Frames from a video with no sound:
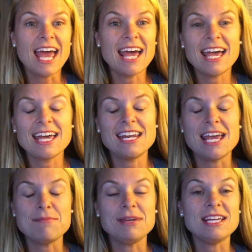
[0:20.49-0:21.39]
And
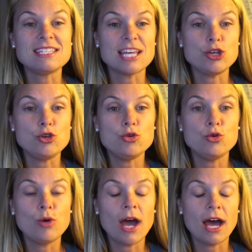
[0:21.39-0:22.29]
it means that
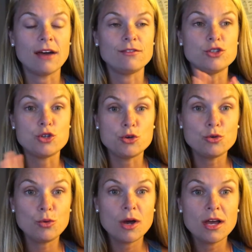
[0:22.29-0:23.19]
you have
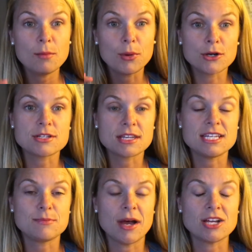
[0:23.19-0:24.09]
two
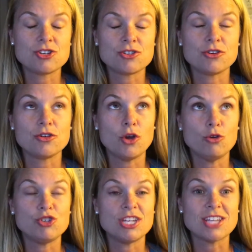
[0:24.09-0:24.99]
personally sponsored
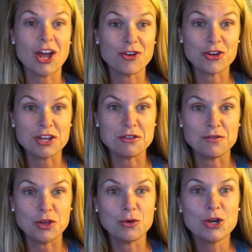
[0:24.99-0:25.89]
coaches underneath of
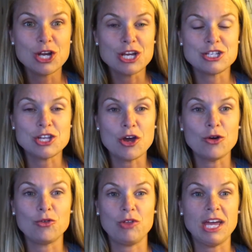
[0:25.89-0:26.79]
you.
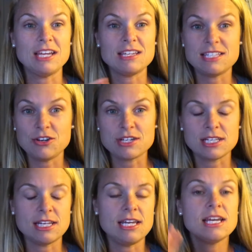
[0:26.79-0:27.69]
So like
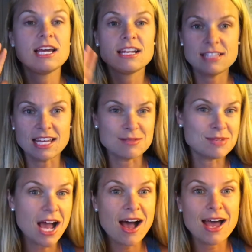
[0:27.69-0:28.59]
seriously, take some
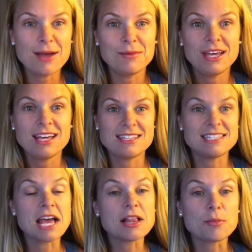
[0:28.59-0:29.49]
time,
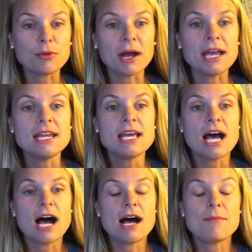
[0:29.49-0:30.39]
celebrate.
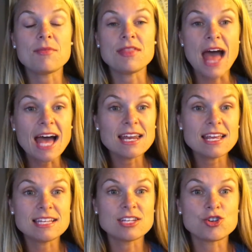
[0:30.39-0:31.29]
Um, that
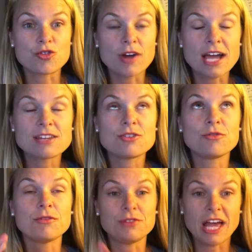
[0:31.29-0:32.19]
is a direct
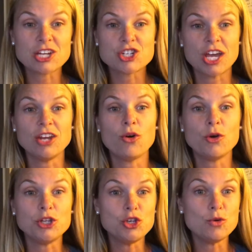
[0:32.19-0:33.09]
reflection
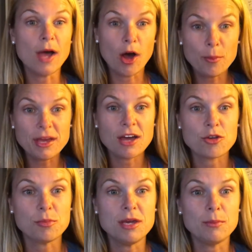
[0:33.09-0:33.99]
on you helping
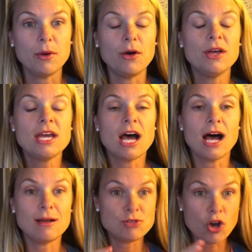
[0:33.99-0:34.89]
other people,
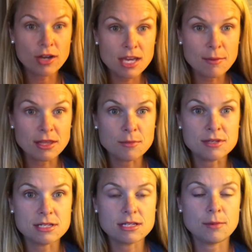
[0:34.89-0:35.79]
um, talking about the
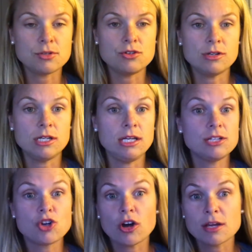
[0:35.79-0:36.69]
business opportunity,
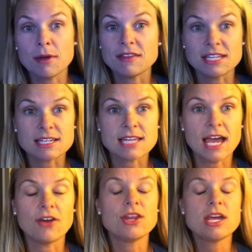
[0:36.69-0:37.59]
talking about the
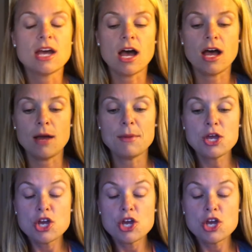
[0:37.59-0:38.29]
discount, um,